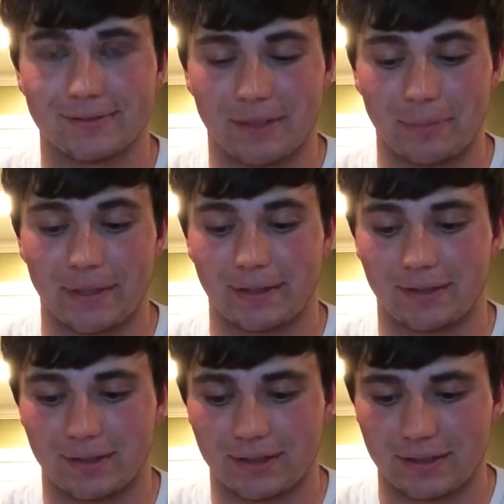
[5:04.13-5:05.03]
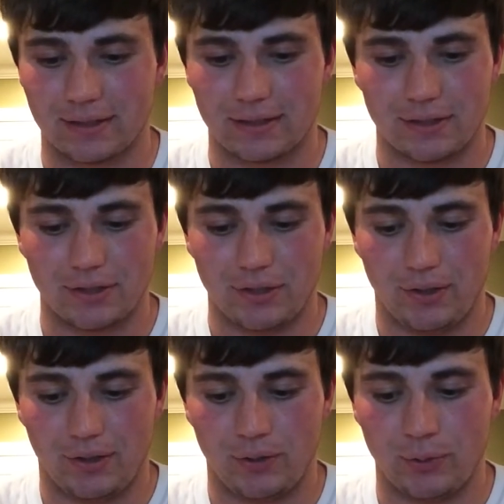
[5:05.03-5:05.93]
I mean,
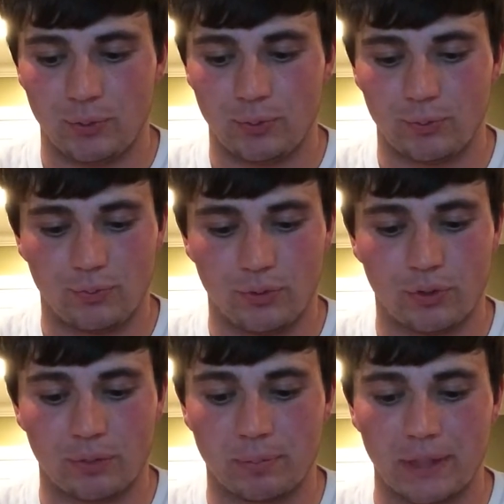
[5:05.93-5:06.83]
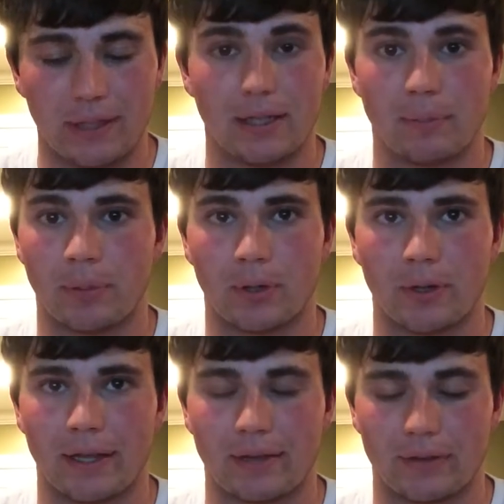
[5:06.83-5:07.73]
you could be a part of
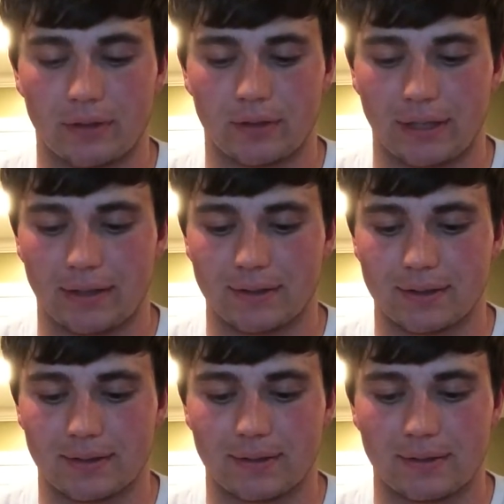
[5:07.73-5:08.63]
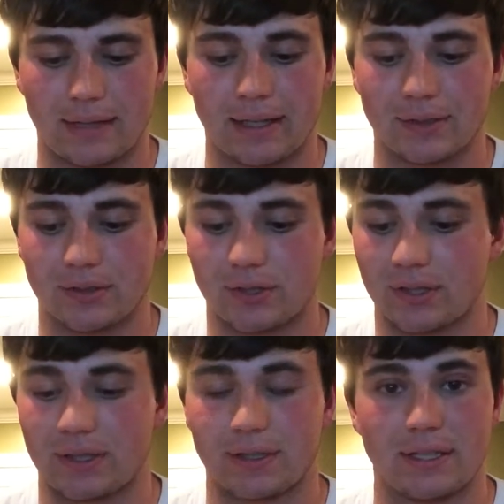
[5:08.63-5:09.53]
that 13,000
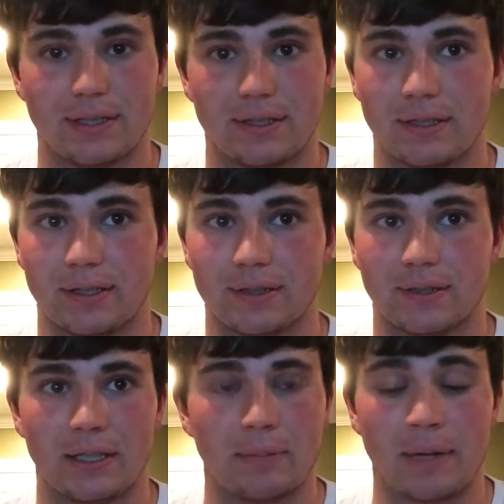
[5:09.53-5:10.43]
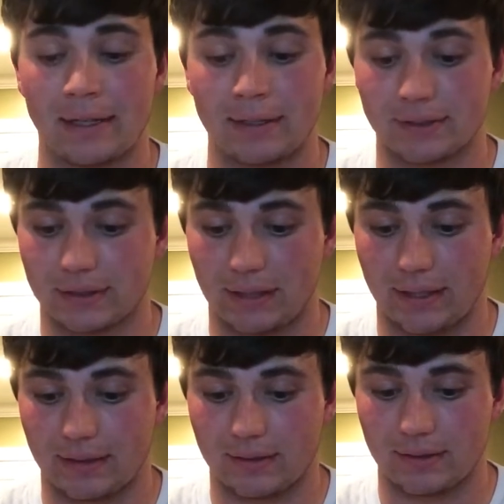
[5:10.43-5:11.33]
just as easy as anybody else
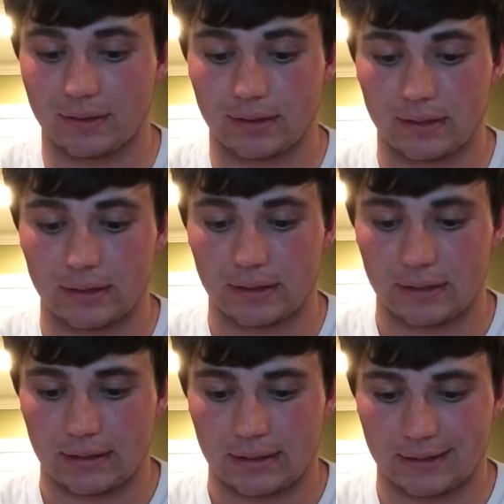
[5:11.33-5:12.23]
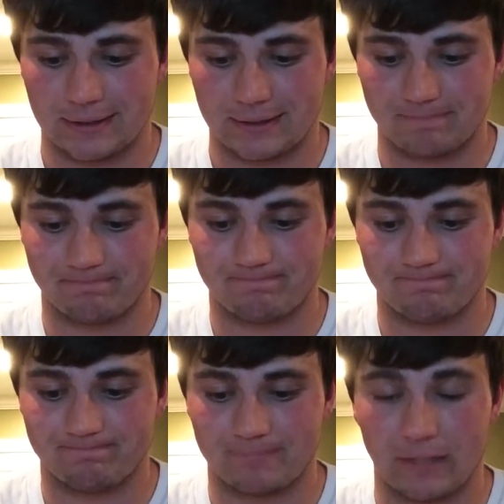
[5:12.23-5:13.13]
can.
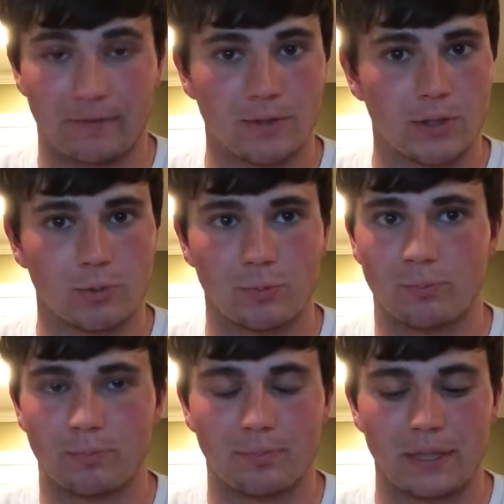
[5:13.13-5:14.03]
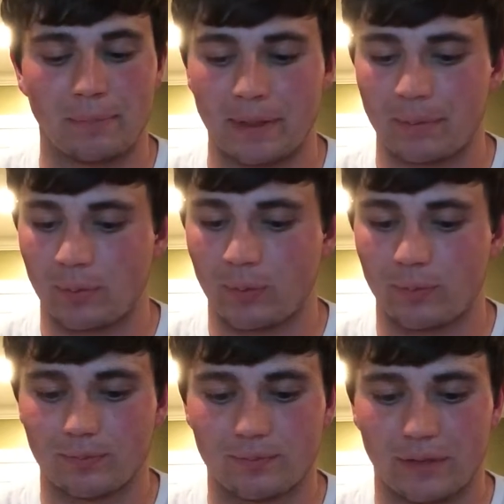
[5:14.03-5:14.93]
I've known many people.
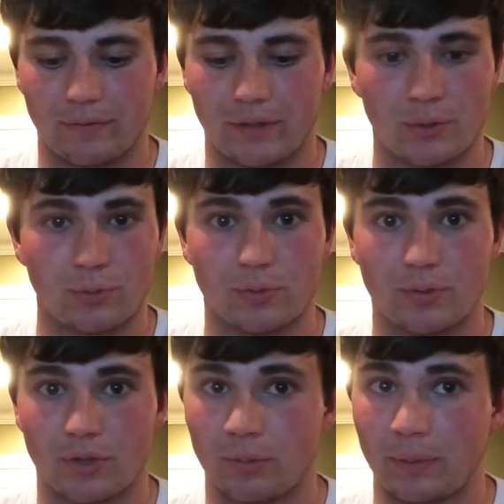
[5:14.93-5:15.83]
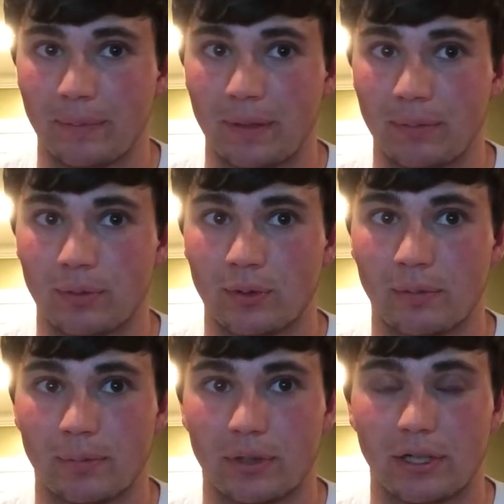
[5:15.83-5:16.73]
I've known two people
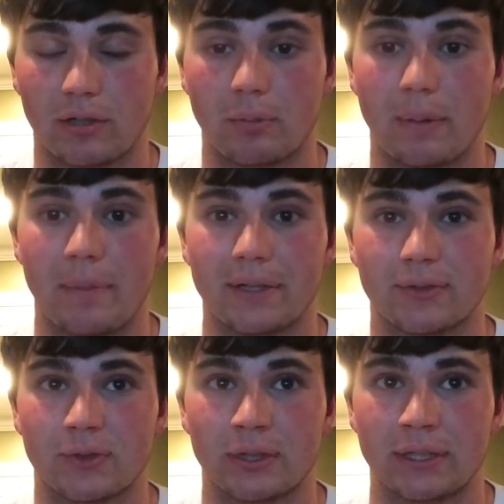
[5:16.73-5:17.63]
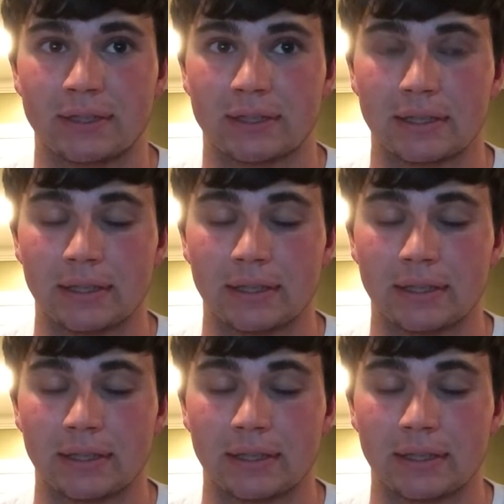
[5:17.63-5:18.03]
in particular. My best friend's